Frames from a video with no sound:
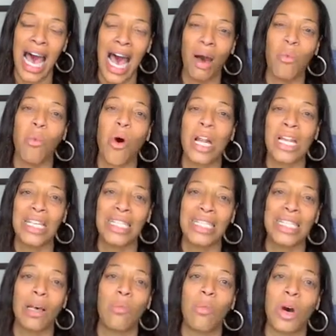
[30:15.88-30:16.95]
I wanted
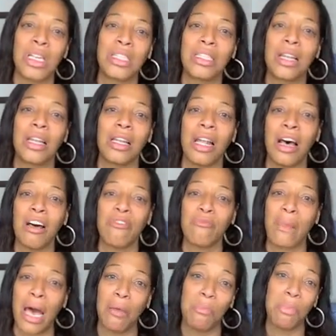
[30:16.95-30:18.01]
someone to love
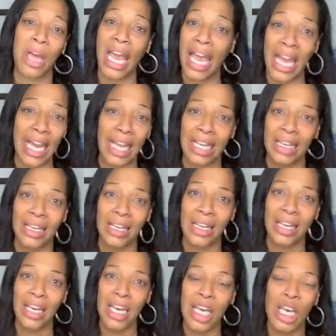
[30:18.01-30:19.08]
my pain.
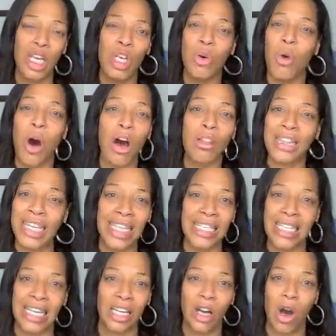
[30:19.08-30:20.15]
You all
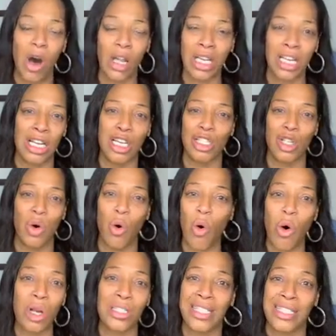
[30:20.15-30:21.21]
think that calling us
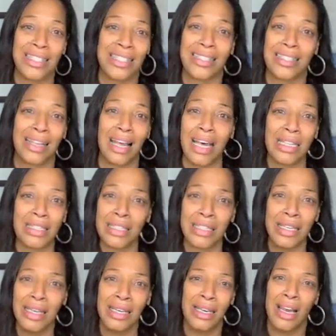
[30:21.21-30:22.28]
whores and sluts
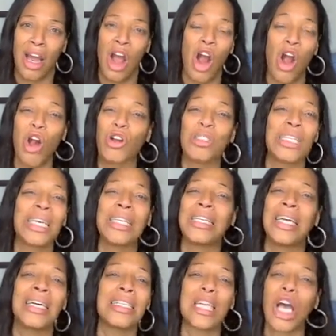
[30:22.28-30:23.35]
hurts. It
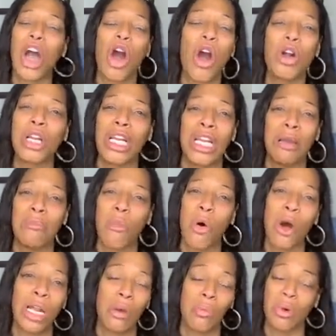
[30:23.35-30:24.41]
doesn't hurt
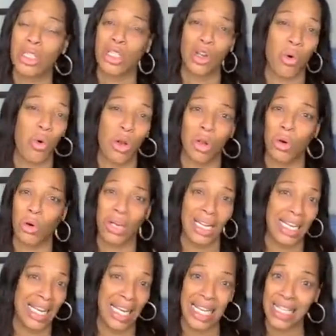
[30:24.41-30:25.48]
anymore than what's going on
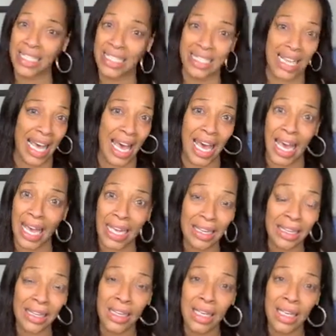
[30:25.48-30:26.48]
the inside.